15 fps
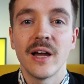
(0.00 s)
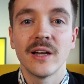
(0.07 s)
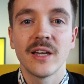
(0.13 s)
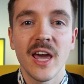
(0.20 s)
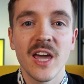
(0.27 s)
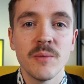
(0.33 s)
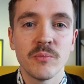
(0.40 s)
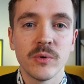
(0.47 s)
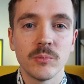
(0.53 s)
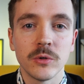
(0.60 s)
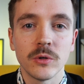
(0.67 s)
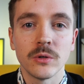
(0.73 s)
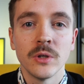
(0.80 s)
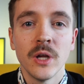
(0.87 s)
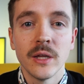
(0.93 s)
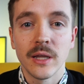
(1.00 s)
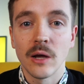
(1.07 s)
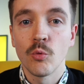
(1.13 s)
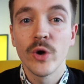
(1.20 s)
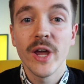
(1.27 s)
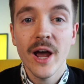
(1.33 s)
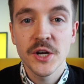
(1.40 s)
and capable than
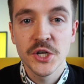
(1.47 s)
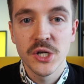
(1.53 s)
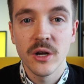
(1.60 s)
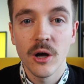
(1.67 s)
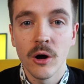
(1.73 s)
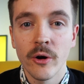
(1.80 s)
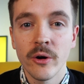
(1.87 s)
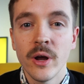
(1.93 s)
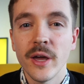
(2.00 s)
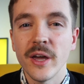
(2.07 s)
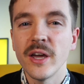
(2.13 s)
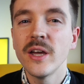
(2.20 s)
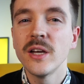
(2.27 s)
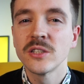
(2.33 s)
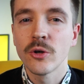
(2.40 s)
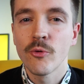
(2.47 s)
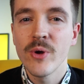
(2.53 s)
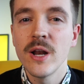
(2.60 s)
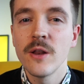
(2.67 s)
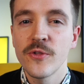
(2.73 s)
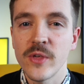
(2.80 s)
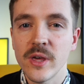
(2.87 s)
we actually are, is a
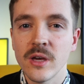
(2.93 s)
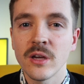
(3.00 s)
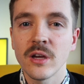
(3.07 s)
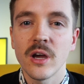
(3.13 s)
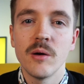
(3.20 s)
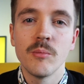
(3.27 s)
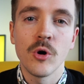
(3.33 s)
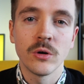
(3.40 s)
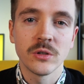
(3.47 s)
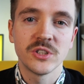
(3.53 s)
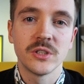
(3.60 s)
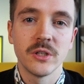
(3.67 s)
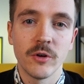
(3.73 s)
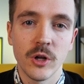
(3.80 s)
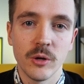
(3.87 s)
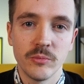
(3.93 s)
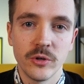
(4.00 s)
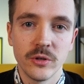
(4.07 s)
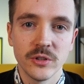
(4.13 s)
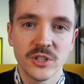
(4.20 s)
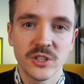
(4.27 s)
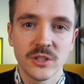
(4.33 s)
real thing amongst
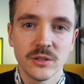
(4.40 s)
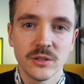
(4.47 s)
developers.